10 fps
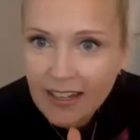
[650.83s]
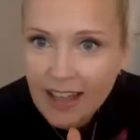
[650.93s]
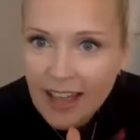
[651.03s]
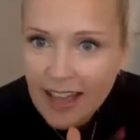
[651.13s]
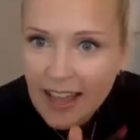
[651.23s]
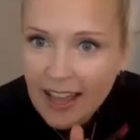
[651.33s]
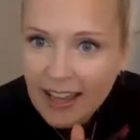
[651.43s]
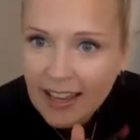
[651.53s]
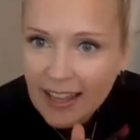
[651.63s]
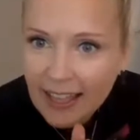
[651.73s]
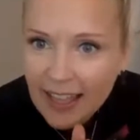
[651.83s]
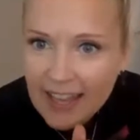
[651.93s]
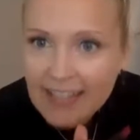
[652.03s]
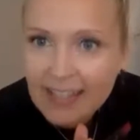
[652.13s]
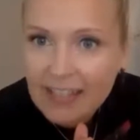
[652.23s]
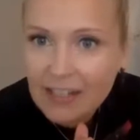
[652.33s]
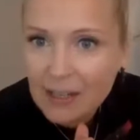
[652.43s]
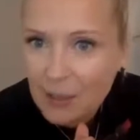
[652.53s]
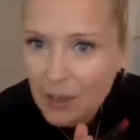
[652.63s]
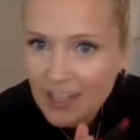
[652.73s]
Calais is
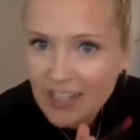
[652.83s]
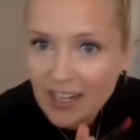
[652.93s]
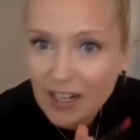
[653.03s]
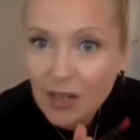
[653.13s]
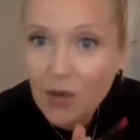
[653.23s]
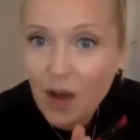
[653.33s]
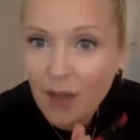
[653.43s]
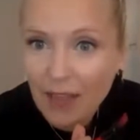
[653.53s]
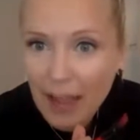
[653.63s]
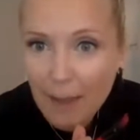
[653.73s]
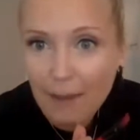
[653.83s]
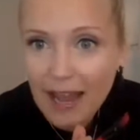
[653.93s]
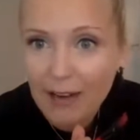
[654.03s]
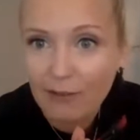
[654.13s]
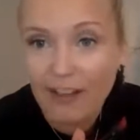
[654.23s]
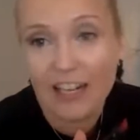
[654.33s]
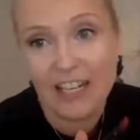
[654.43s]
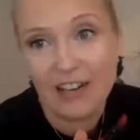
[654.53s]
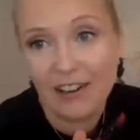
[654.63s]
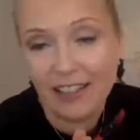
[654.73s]
just watching you on the iPad,
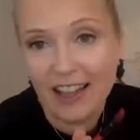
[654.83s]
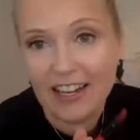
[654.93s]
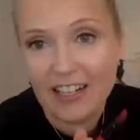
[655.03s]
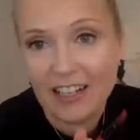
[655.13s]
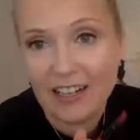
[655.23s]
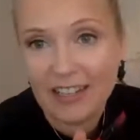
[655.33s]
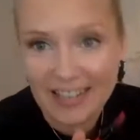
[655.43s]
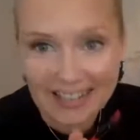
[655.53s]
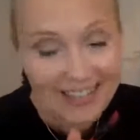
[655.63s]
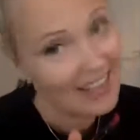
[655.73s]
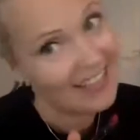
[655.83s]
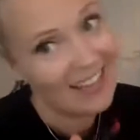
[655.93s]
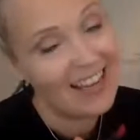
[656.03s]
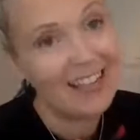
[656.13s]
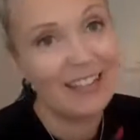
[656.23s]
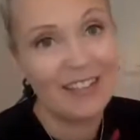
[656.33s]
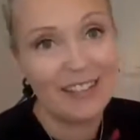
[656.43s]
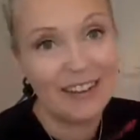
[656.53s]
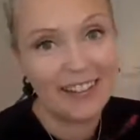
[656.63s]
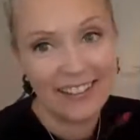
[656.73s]
finishing her lunch. She is excited to
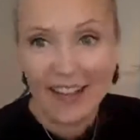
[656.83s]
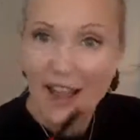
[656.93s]
start.